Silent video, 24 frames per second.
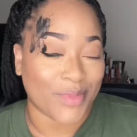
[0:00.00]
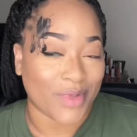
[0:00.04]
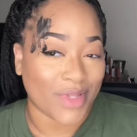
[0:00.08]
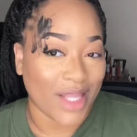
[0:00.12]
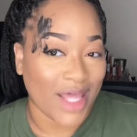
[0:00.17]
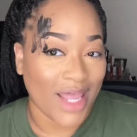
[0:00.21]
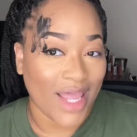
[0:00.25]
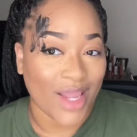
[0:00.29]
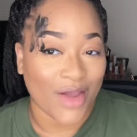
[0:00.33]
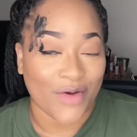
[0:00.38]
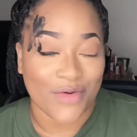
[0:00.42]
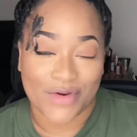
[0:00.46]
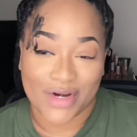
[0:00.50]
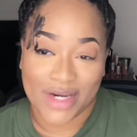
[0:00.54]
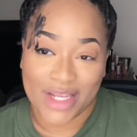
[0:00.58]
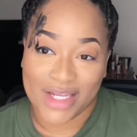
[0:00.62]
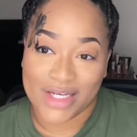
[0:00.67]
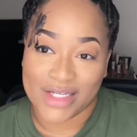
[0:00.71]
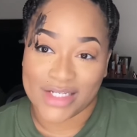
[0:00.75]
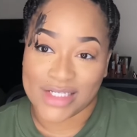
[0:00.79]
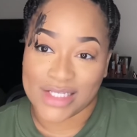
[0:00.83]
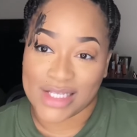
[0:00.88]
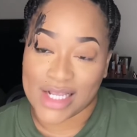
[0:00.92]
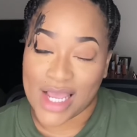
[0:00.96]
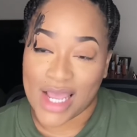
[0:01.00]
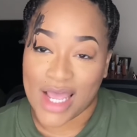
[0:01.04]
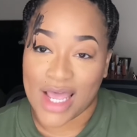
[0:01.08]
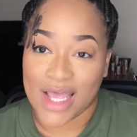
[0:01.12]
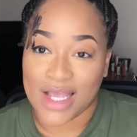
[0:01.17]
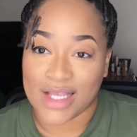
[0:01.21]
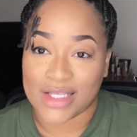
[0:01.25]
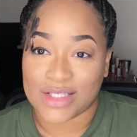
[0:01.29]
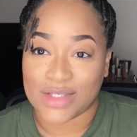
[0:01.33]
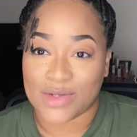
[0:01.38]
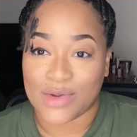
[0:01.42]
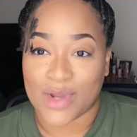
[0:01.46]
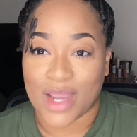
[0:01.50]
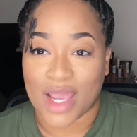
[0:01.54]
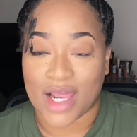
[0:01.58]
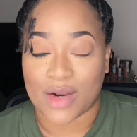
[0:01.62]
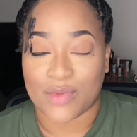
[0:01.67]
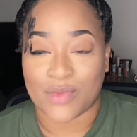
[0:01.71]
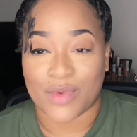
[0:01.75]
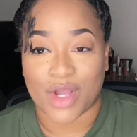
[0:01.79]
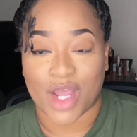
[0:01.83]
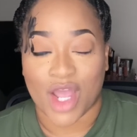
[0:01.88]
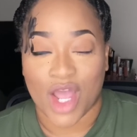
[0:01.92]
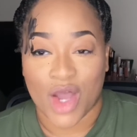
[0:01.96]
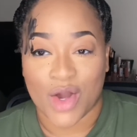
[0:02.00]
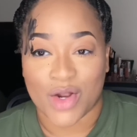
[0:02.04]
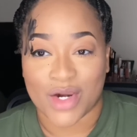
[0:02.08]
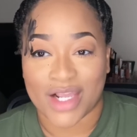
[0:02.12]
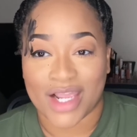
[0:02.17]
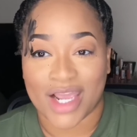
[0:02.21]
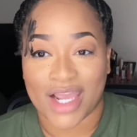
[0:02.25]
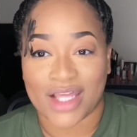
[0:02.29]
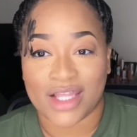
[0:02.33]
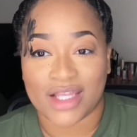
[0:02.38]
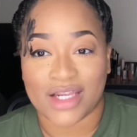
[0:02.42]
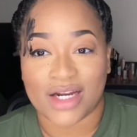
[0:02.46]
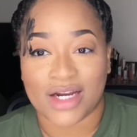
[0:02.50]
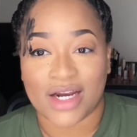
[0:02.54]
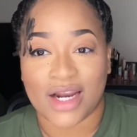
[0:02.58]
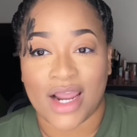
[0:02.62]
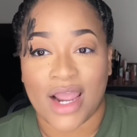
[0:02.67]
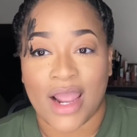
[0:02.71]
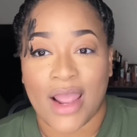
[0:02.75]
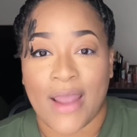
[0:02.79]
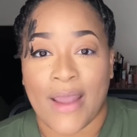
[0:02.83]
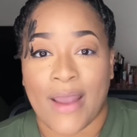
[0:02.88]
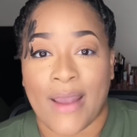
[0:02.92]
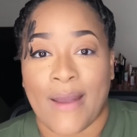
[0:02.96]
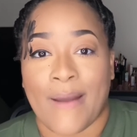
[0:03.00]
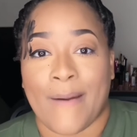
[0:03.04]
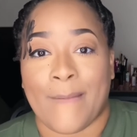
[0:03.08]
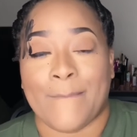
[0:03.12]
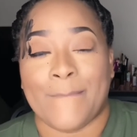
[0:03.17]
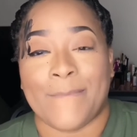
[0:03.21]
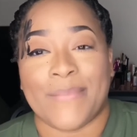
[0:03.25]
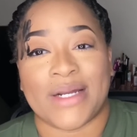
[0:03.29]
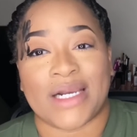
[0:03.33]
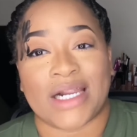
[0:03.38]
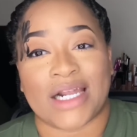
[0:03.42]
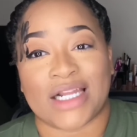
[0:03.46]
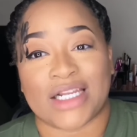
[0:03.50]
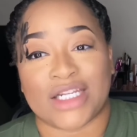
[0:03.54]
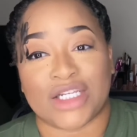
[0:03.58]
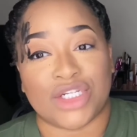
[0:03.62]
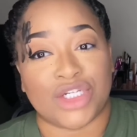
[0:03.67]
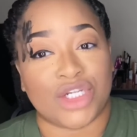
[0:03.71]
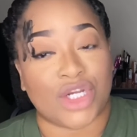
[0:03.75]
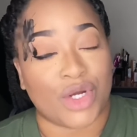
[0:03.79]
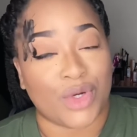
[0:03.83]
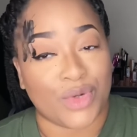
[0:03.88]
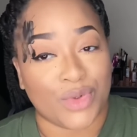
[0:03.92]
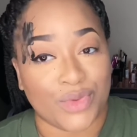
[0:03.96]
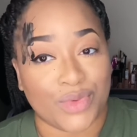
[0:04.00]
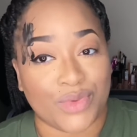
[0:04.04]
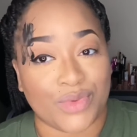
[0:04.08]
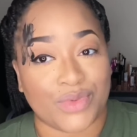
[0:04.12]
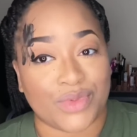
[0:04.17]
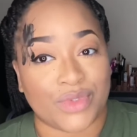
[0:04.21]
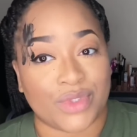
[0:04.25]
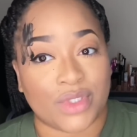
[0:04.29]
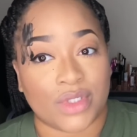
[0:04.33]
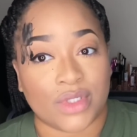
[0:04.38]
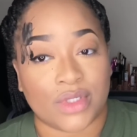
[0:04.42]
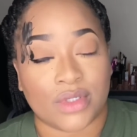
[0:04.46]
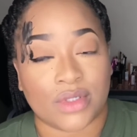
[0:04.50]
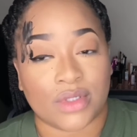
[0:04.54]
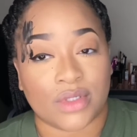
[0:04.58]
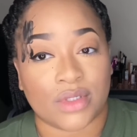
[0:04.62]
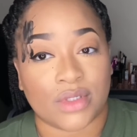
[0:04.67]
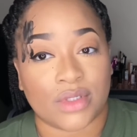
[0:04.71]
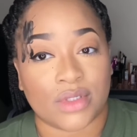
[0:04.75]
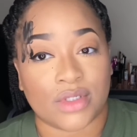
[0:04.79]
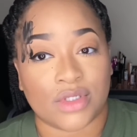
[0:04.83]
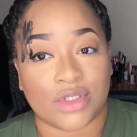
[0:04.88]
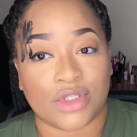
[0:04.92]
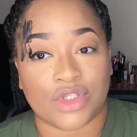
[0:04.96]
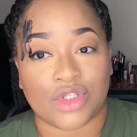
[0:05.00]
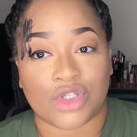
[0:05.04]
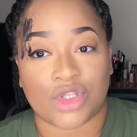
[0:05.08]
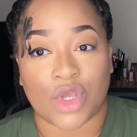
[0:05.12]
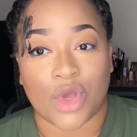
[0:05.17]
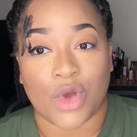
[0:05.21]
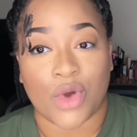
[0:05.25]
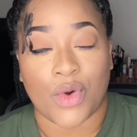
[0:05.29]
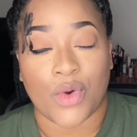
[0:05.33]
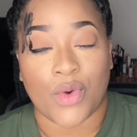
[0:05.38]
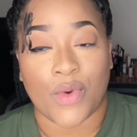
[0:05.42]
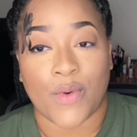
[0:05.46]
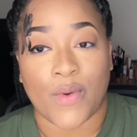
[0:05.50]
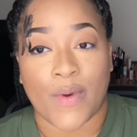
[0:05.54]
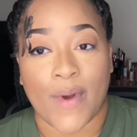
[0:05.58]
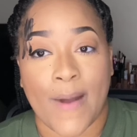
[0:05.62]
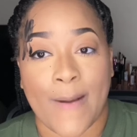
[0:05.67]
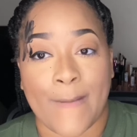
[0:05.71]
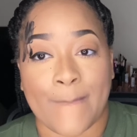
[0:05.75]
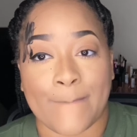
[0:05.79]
black on each side, so it kind of would go together, but I don't. So